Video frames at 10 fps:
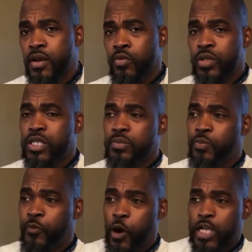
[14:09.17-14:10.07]
Well, see,
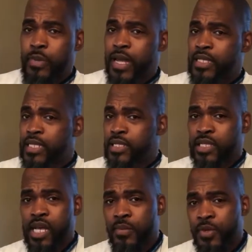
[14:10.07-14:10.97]
Forbes magazine is a
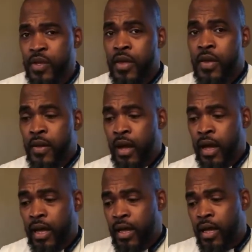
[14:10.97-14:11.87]
company
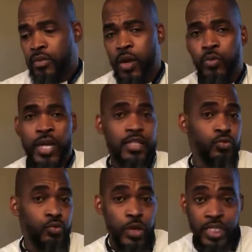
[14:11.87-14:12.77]
that ranks
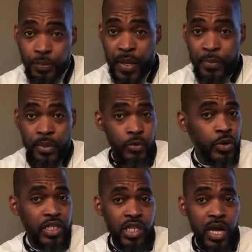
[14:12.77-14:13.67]
rich people and
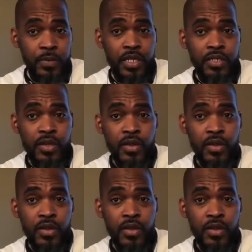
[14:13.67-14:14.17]
rich companies.